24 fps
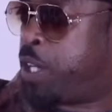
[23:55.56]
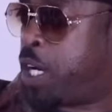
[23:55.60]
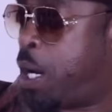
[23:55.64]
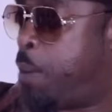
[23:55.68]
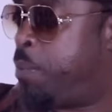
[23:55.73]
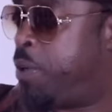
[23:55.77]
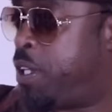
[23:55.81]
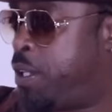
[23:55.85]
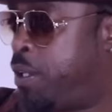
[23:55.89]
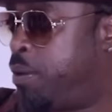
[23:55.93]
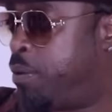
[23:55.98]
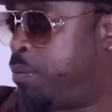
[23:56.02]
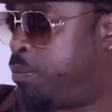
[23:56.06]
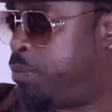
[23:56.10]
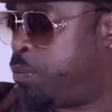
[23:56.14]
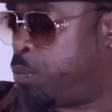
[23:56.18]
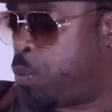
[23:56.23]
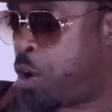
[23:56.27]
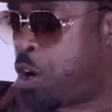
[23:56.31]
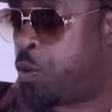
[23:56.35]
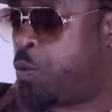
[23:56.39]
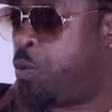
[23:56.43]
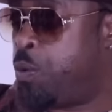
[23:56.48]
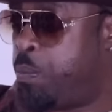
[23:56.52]
coming to
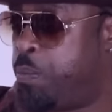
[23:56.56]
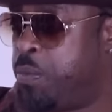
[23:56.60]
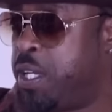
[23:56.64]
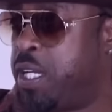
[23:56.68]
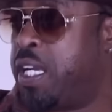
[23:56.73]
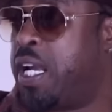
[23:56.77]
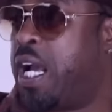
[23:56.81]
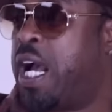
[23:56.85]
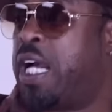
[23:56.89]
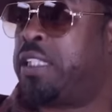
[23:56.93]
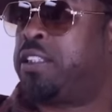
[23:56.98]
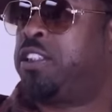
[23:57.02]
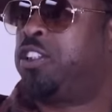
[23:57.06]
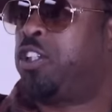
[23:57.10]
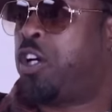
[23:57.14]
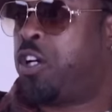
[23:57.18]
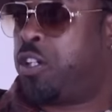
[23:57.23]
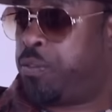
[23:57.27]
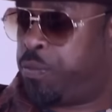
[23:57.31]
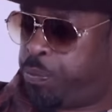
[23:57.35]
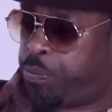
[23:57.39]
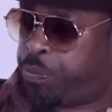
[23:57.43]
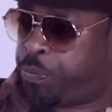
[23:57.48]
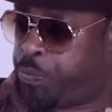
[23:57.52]
work with me, I
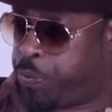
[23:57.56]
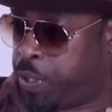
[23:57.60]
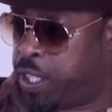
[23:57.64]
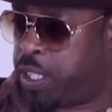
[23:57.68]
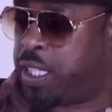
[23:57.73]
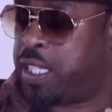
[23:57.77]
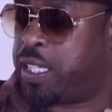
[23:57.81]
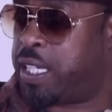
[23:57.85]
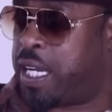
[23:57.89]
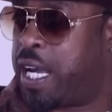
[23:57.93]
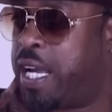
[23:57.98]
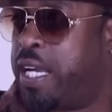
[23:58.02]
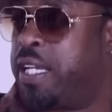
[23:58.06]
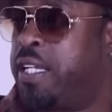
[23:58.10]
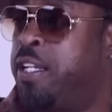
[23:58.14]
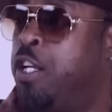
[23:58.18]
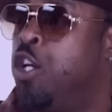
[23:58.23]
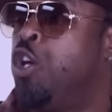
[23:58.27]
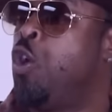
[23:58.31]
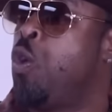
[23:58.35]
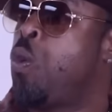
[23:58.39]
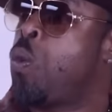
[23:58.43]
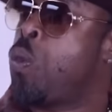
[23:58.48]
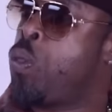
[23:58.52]
start feeling like,
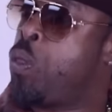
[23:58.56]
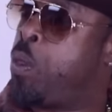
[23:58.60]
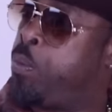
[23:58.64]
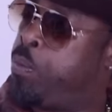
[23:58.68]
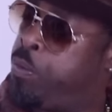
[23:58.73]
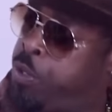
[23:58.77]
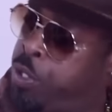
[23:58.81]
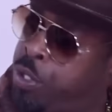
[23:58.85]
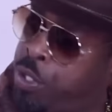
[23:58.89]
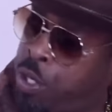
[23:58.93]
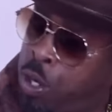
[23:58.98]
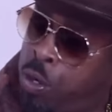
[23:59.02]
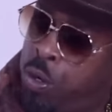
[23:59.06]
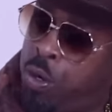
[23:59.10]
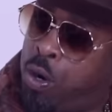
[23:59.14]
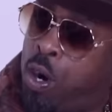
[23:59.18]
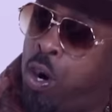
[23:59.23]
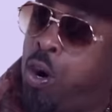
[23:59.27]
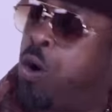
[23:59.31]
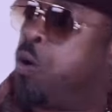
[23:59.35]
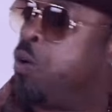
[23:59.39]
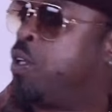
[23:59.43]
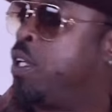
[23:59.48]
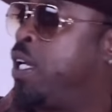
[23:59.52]
you know,
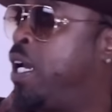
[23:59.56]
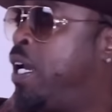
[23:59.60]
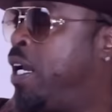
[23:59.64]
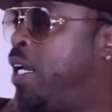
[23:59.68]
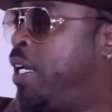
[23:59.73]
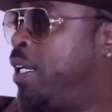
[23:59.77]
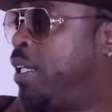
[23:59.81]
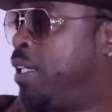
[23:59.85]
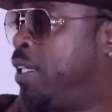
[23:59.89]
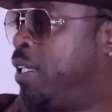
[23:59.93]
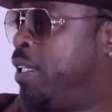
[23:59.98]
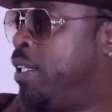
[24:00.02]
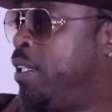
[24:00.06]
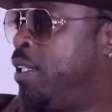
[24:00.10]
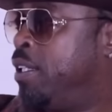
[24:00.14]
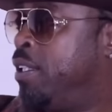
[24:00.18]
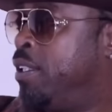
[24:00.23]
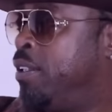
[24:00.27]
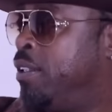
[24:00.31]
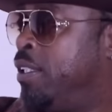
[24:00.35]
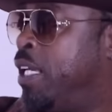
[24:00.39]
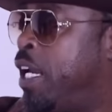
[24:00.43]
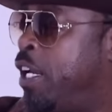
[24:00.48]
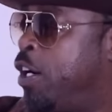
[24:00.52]
okay,
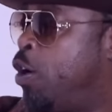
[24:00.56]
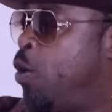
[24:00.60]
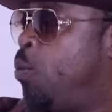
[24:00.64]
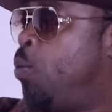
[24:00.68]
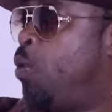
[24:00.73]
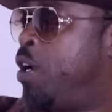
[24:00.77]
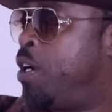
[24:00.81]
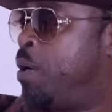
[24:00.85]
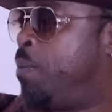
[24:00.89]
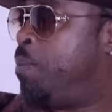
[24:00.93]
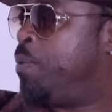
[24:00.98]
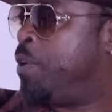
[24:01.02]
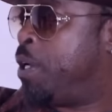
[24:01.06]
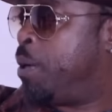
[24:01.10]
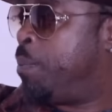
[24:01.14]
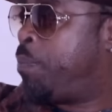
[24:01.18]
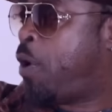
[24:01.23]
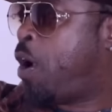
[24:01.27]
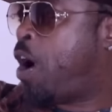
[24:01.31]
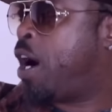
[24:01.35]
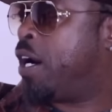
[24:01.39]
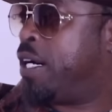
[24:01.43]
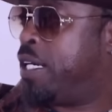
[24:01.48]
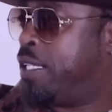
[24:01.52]
they don't want to be a
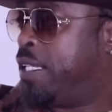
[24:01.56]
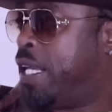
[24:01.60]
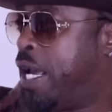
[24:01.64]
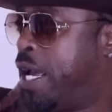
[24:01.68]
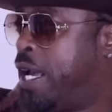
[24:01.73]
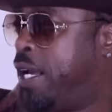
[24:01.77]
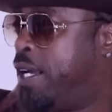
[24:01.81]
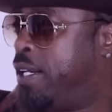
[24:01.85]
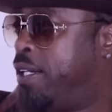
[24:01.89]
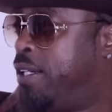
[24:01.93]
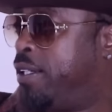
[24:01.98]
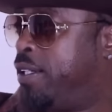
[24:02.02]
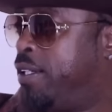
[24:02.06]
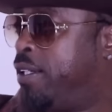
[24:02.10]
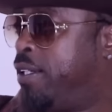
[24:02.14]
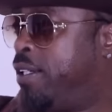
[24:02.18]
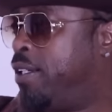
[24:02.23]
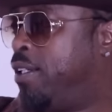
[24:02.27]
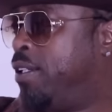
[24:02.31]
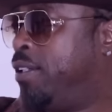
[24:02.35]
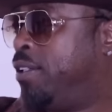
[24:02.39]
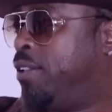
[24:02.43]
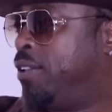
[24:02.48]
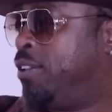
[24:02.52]
part of that.
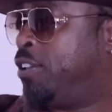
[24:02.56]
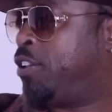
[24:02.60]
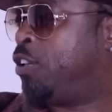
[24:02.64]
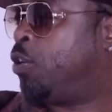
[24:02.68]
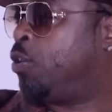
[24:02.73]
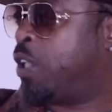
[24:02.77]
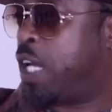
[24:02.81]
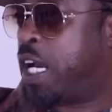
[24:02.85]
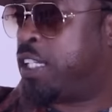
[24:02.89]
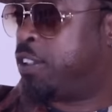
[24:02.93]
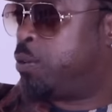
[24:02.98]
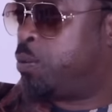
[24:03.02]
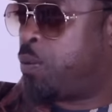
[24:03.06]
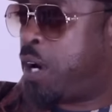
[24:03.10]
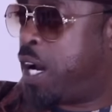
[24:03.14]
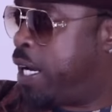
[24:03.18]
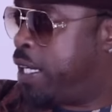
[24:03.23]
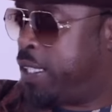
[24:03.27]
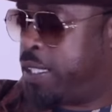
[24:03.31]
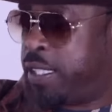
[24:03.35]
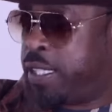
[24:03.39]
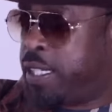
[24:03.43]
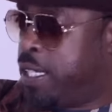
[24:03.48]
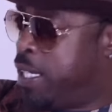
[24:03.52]
So that's
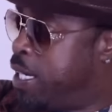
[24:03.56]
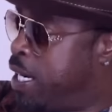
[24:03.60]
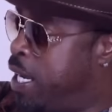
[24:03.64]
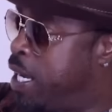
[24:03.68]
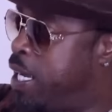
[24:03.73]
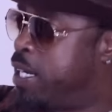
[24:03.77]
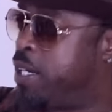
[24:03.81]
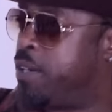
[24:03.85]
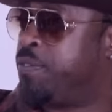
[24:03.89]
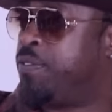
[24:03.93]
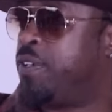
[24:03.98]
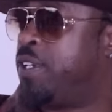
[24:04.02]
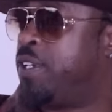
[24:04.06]
why none of